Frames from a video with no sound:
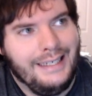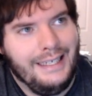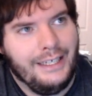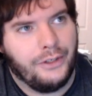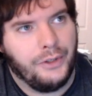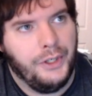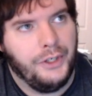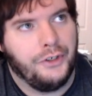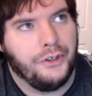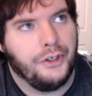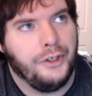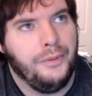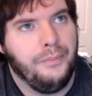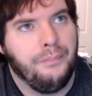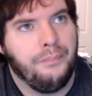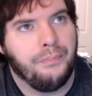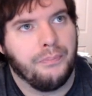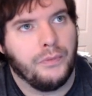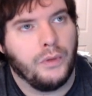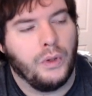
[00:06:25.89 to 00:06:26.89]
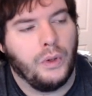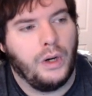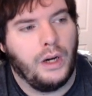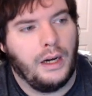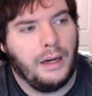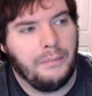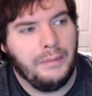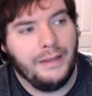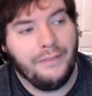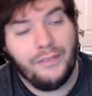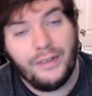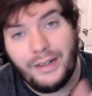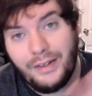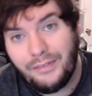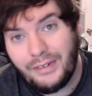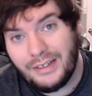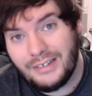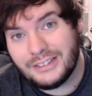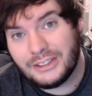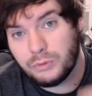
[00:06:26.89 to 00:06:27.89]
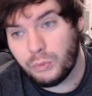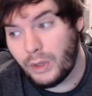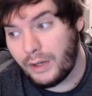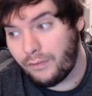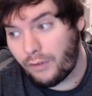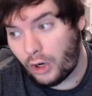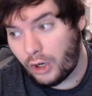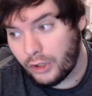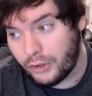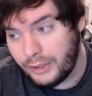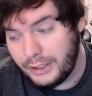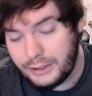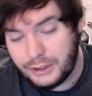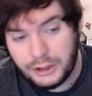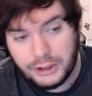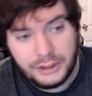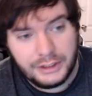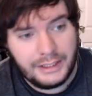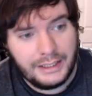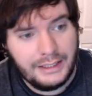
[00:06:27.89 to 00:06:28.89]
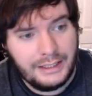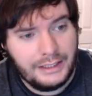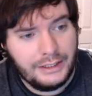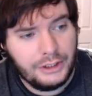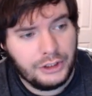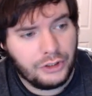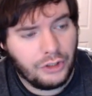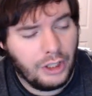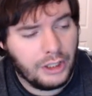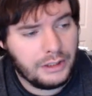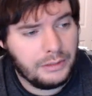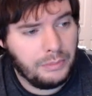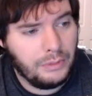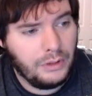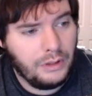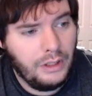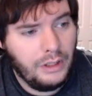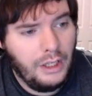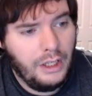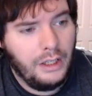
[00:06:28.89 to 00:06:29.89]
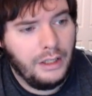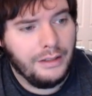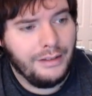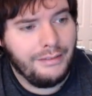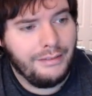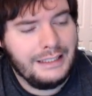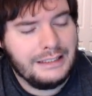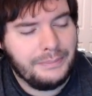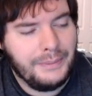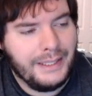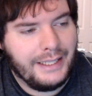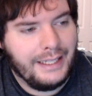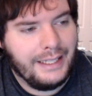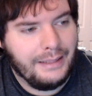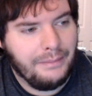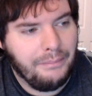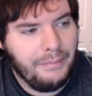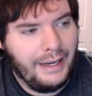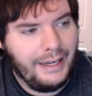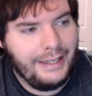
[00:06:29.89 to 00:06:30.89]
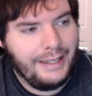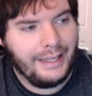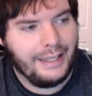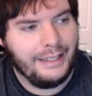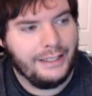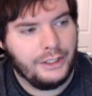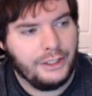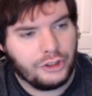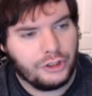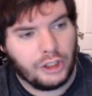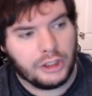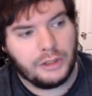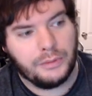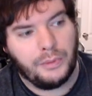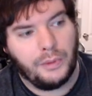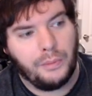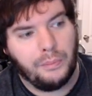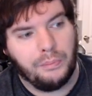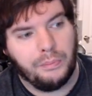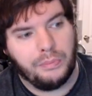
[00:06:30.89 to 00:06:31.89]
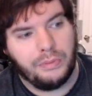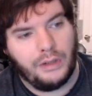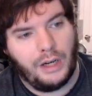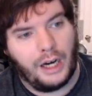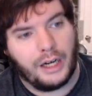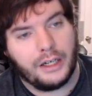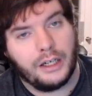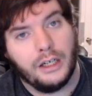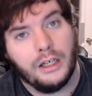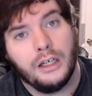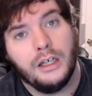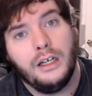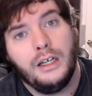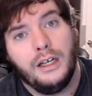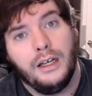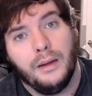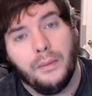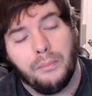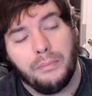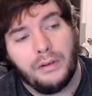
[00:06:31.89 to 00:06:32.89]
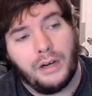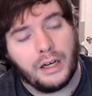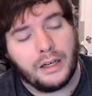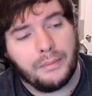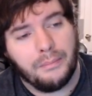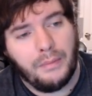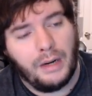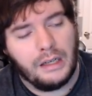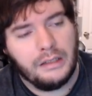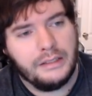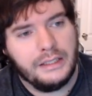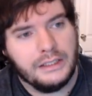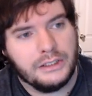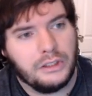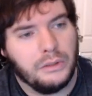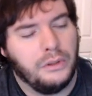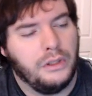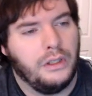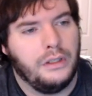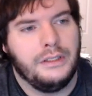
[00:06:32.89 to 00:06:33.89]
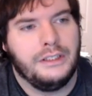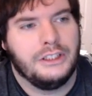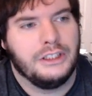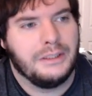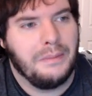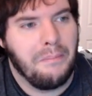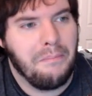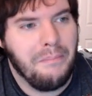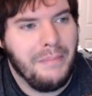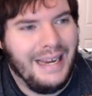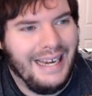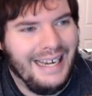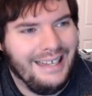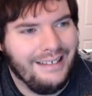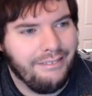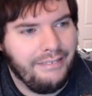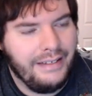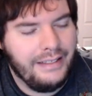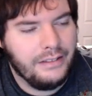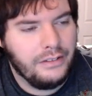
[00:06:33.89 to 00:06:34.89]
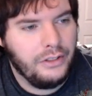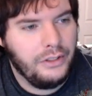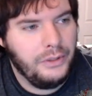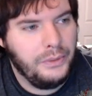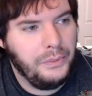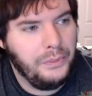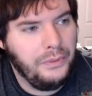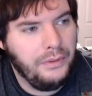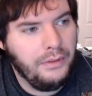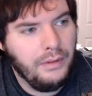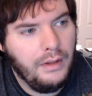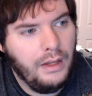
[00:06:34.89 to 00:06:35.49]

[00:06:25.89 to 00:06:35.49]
creature, even if it's one of our creatures get indestructible, at least we can make an indestructible blocker, block Amalia, so we don't just immediately lose.